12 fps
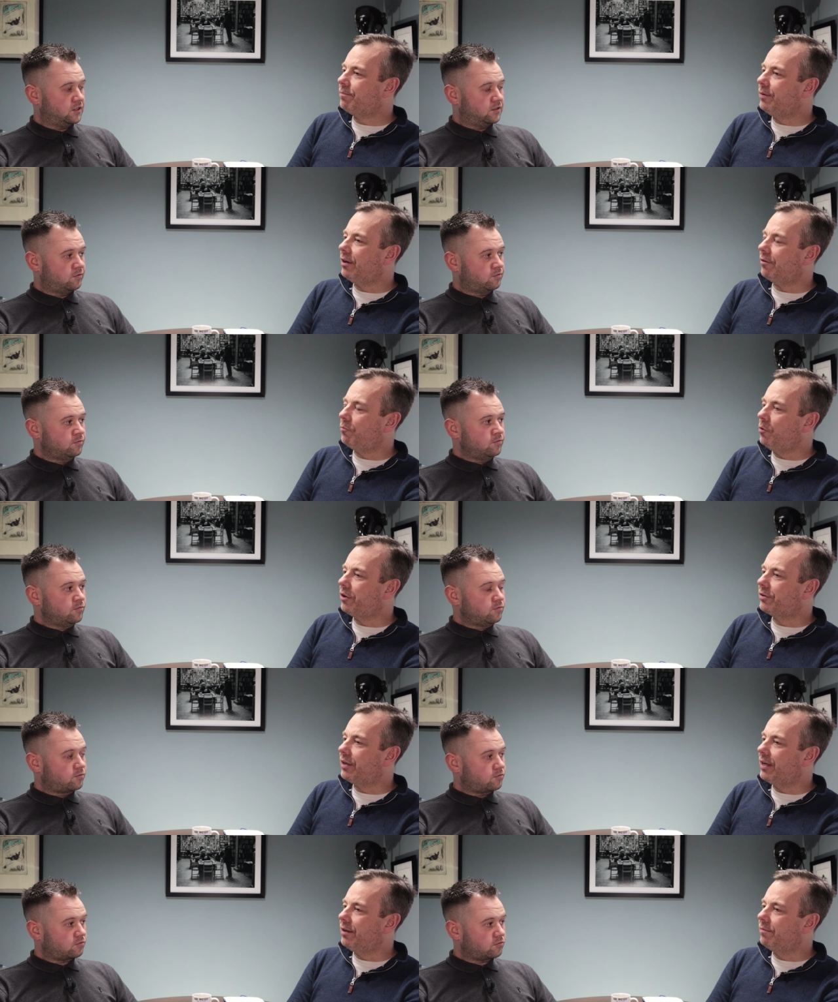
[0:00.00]
Speaker 1: you know, I've worked
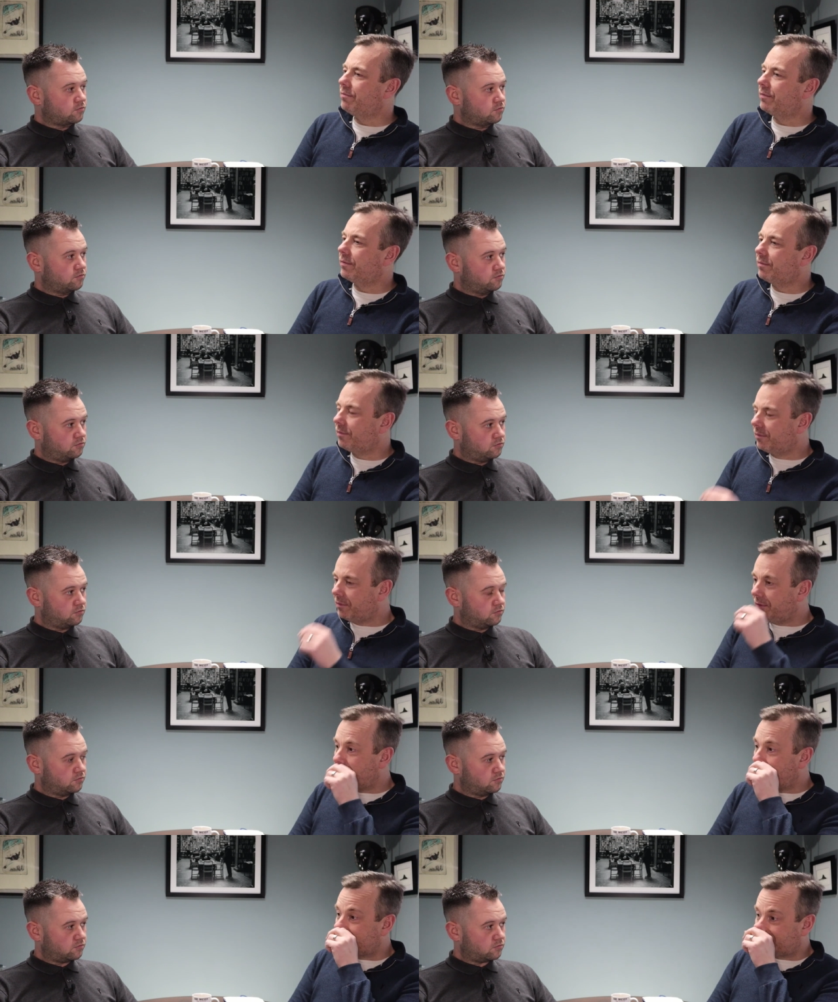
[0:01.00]
in
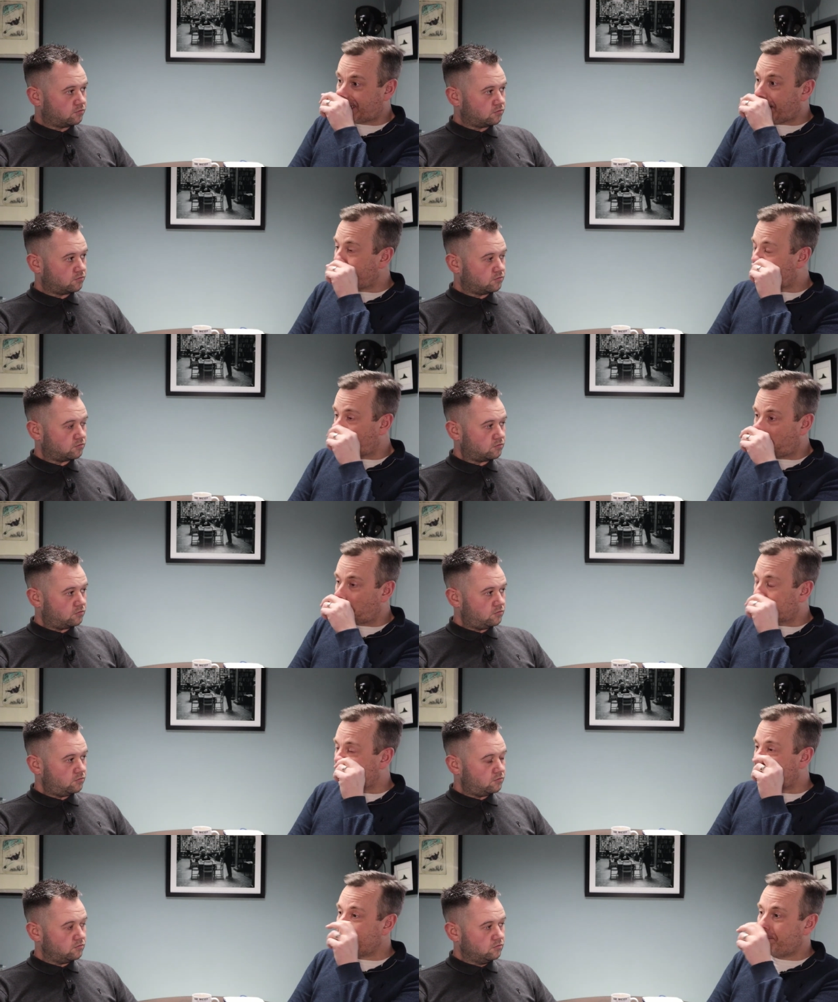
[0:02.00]
this game for a long
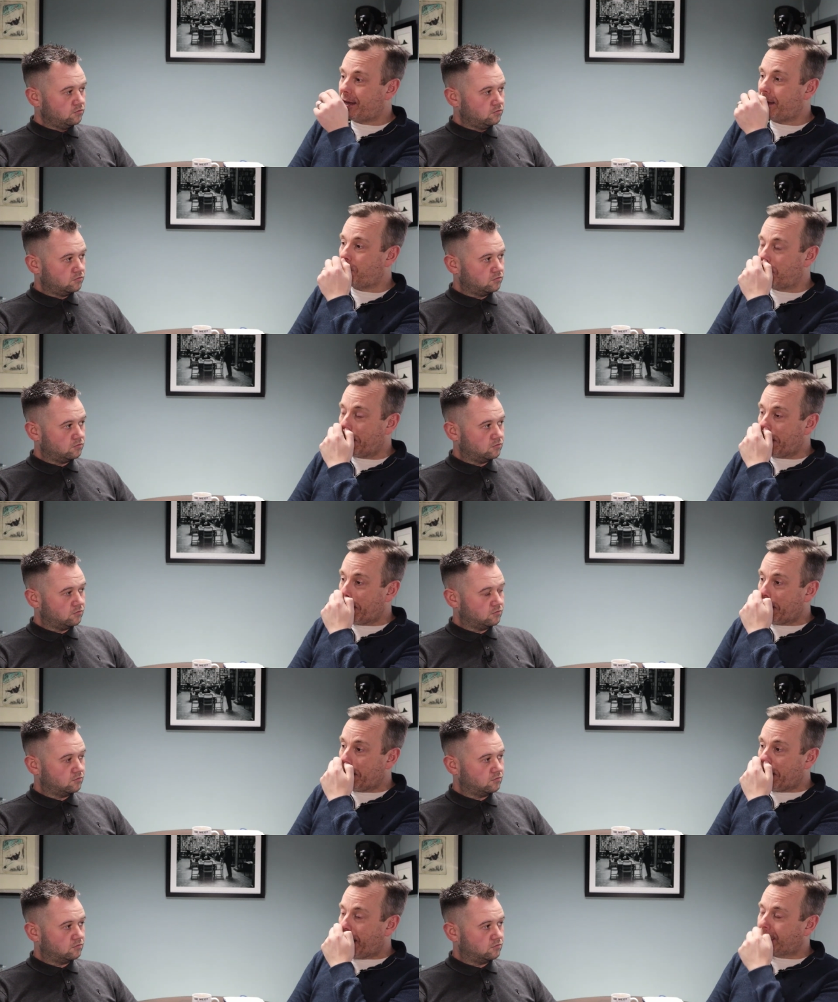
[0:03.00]
time now,
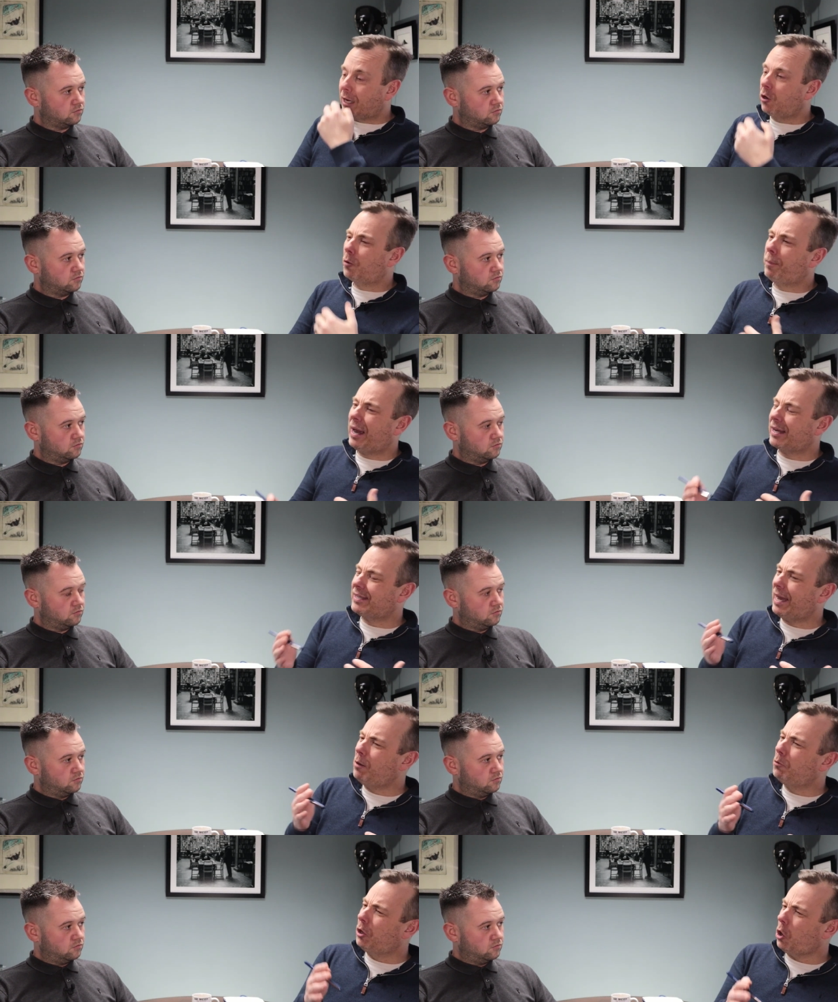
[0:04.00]
and I look back at how
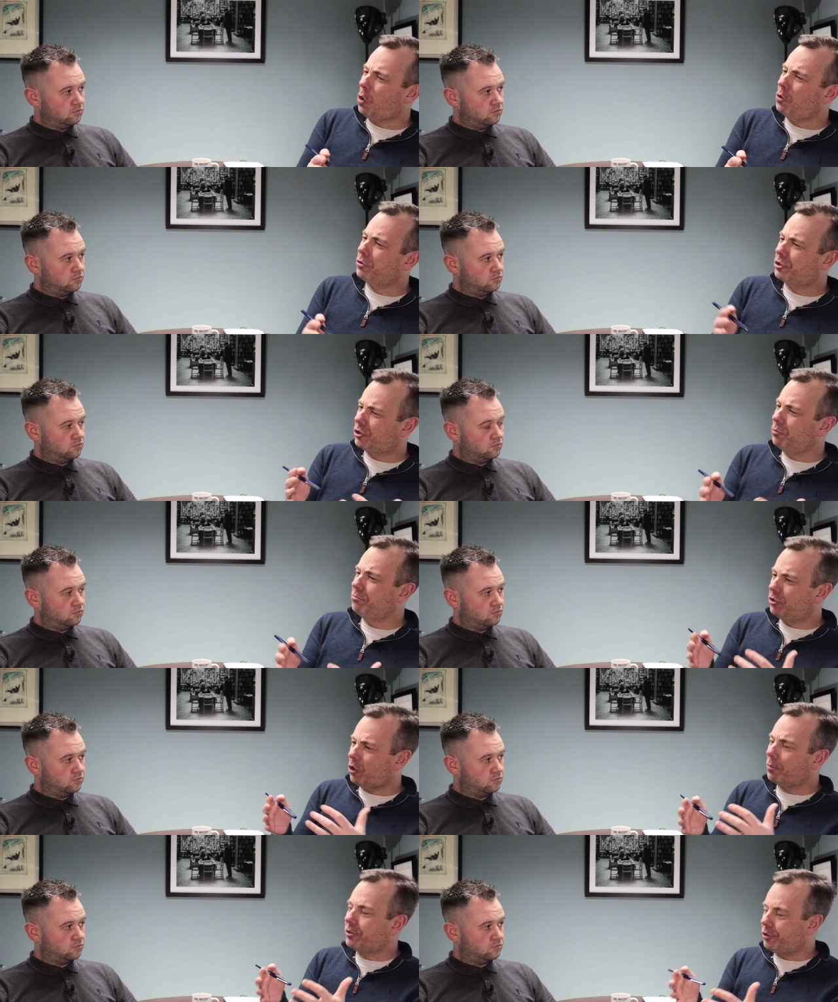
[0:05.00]
long some
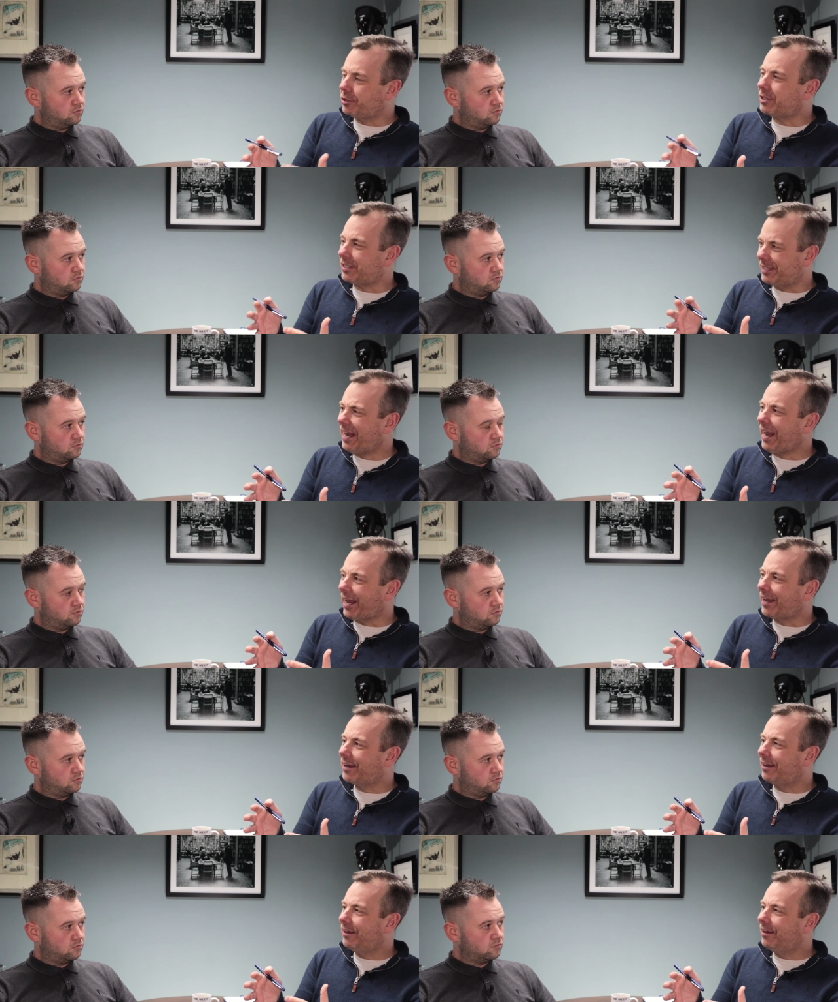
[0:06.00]
jobs used to take
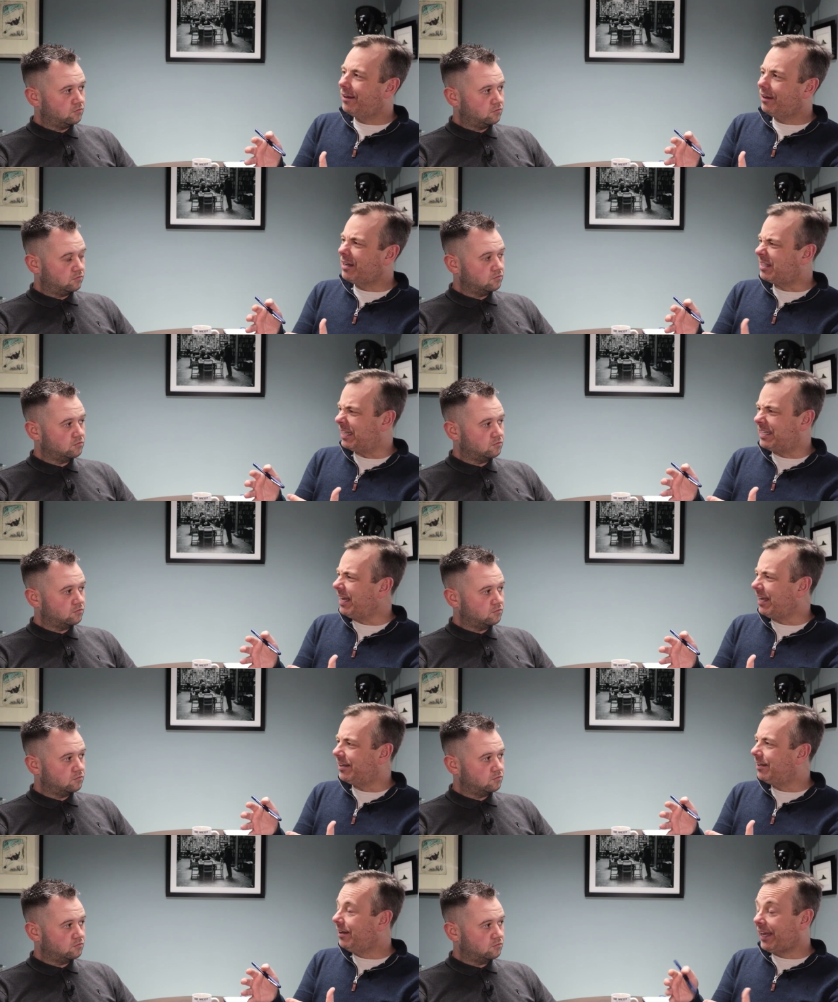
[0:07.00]
because they did.